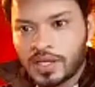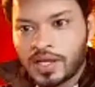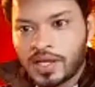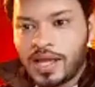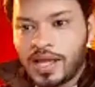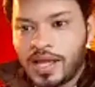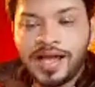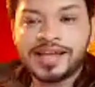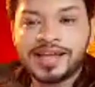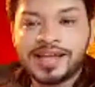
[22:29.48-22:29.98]

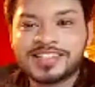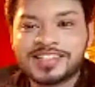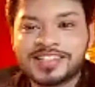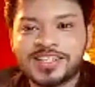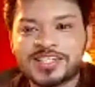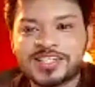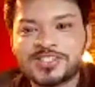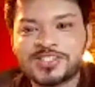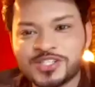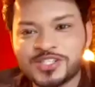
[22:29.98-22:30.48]
And
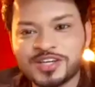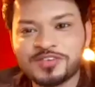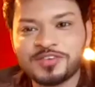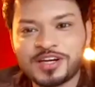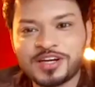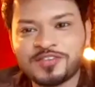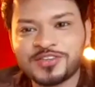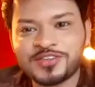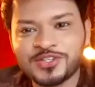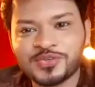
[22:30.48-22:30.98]
today,
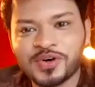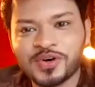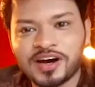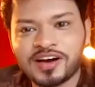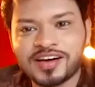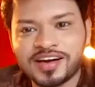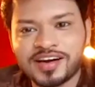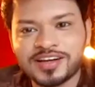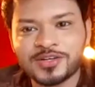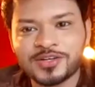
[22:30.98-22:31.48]
wherever you
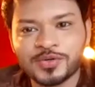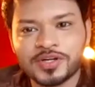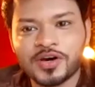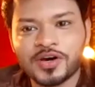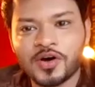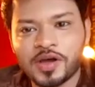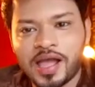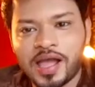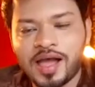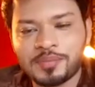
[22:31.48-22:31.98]
are you in
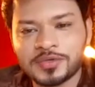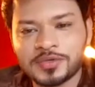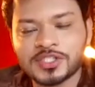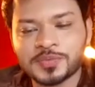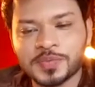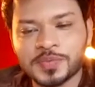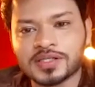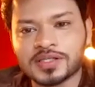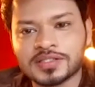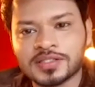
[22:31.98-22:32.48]
a happy
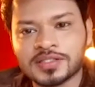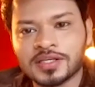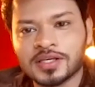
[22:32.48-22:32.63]
space?